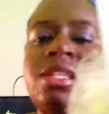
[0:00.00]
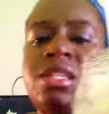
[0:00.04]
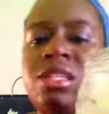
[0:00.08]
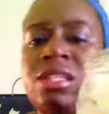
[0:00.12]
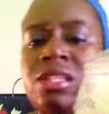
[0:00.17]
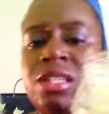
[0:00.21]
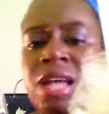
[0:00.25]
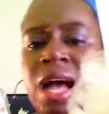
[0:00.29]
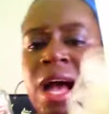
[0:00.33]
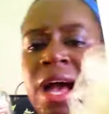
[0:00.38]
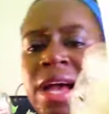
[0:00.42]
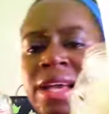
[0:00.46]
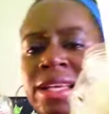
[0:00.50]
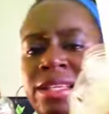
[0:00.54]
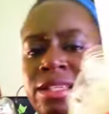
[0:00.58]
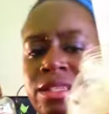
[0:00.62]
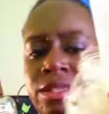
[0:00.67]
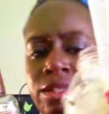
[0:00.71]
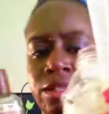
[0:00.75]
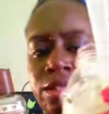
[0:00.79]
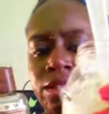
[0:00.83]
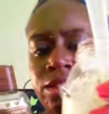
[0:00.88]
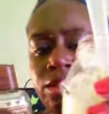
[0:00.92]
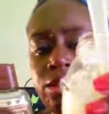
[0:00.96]
size,
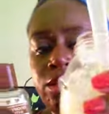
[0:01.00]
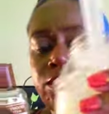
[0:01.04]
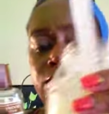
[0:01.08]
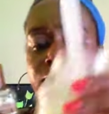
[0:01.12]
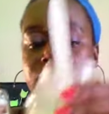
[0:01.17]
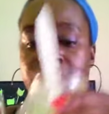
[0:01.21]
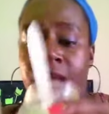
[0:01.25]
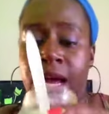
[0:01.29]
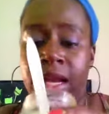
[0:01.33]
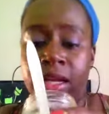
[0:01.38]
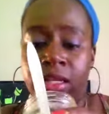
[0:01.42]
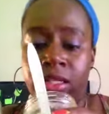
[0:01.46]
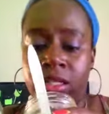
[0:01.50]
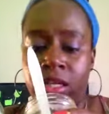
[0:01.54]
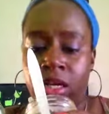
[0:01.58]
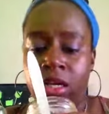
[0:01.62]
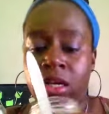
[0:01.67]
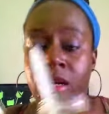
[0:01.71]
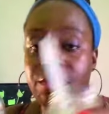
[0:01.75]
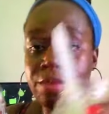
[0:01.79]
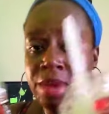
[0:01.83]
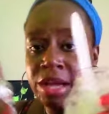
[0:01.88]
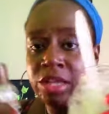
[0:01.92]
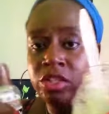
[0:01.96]
since it's not a ton,
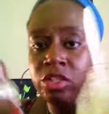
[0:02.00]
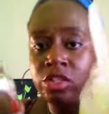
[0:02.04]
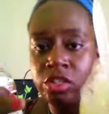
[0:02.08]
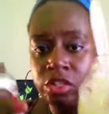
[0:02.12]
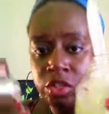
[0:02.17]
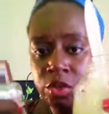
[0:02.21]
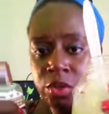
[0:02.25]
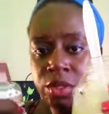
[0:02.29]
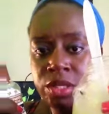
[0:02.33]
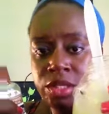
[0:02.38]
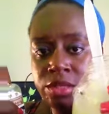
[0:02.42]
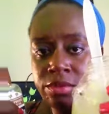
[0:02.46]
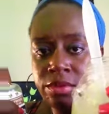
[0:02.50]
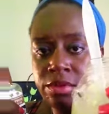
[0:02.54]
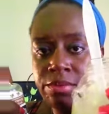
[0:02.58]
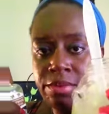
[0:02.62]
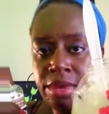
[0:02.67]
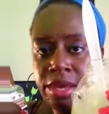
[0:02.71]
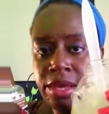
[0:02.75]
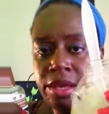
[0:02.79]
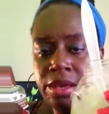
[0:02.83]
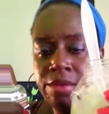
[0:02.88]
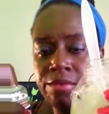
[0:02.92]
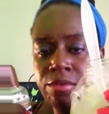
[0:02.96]
I'm actually going to be
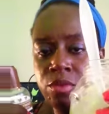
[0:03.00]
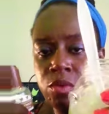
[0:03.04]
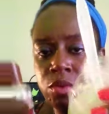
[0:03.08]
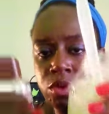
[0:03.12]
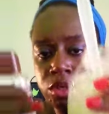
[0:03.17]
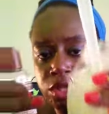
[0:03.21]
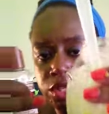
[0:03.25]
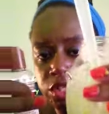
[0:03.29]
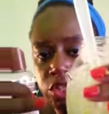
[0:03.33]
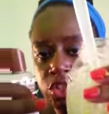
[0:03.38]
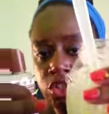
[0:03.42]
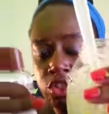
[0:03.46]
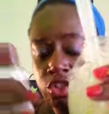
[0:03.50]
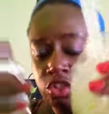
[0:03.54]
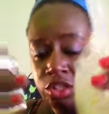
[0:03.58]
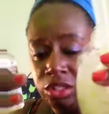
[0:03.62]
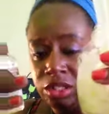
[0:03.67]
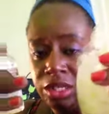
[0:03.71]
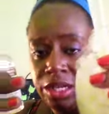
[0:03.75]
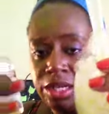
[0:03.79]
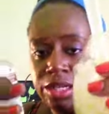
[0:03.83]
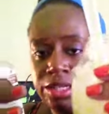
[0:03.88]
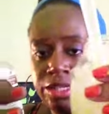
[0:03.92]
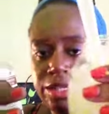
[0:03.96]
making more. This is just
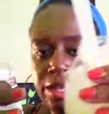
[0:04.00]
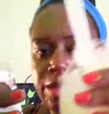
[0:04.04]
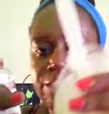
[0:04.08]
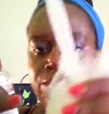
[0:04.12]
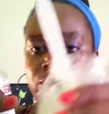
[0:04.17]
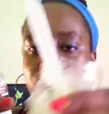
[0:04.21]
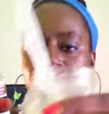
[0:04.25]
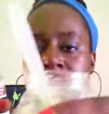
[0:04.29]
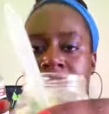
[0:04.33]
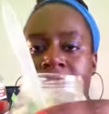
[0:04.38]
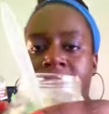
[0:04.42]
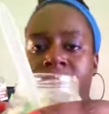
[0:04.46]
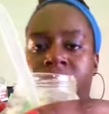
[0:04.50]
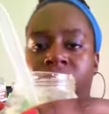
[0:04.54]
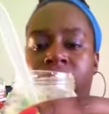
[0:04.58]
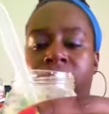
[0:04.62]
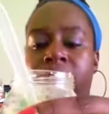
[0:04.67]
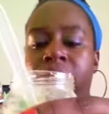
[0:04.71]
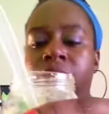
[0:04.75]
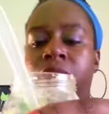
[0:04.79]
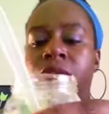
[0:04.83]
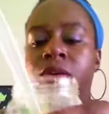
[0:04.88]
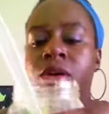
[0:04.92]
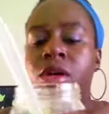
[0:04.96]
like a sample size for
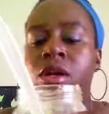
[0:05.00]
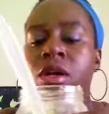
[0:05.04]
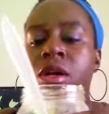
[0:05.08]
now.